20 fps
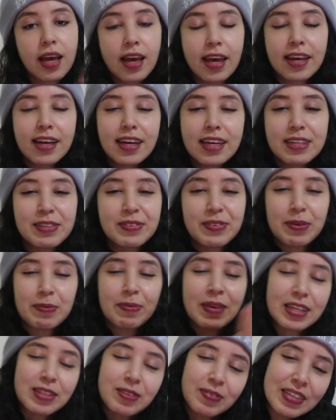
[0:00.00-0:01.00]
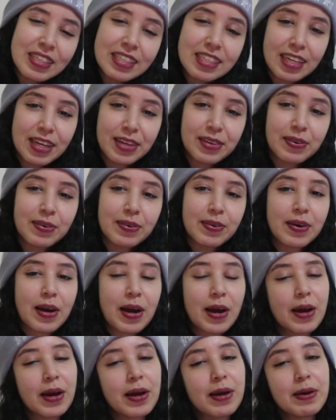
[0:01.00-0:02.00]
Hey guys, welcome back to my channel.
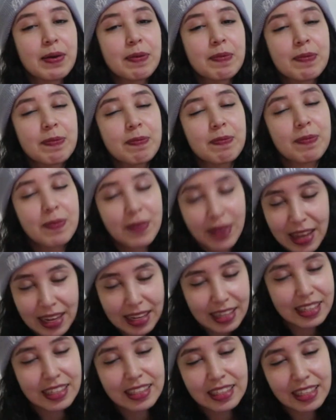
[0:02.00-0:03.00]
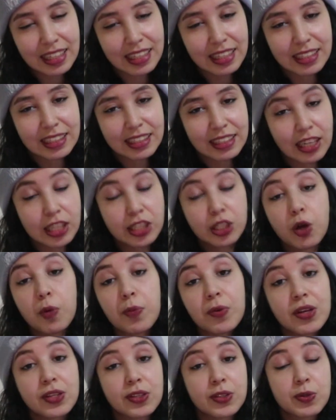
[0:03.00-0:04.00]
I'm back again and I
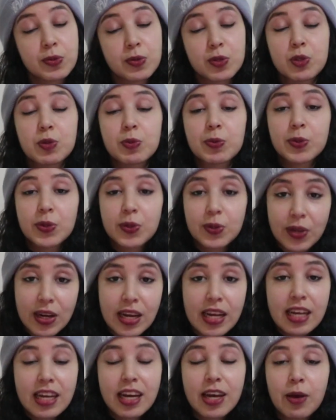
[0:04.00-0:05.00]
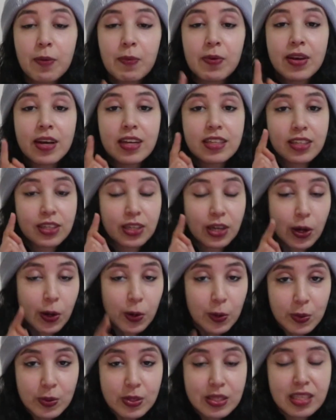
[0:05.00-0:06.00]
hope you guys are doing super great. I hope you guys are
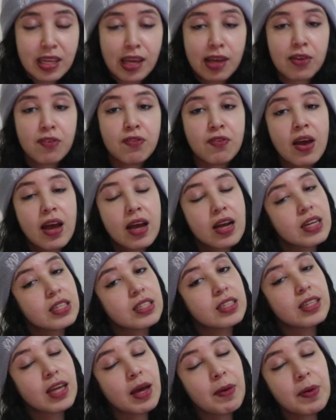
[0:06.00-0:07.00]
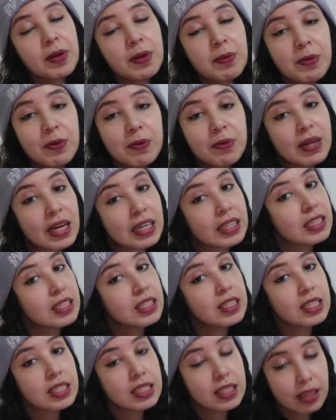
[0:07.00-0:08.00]
all safe. Today I'm going to be reacting
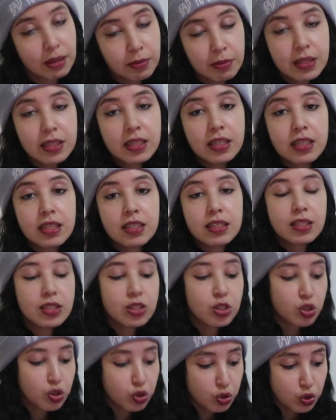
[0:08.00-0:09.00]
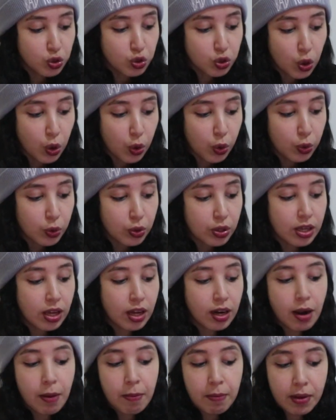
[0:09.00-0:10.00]
to Sabyan's song Ya
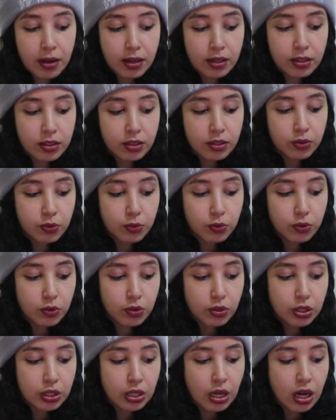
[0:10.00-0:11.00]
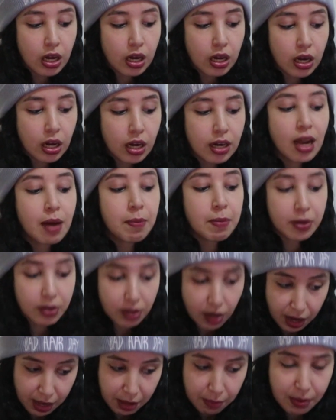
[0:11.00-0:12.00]
Rahman, Ya
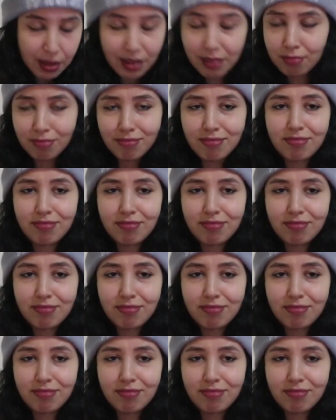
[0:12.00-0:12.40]
Arhamarrohimin.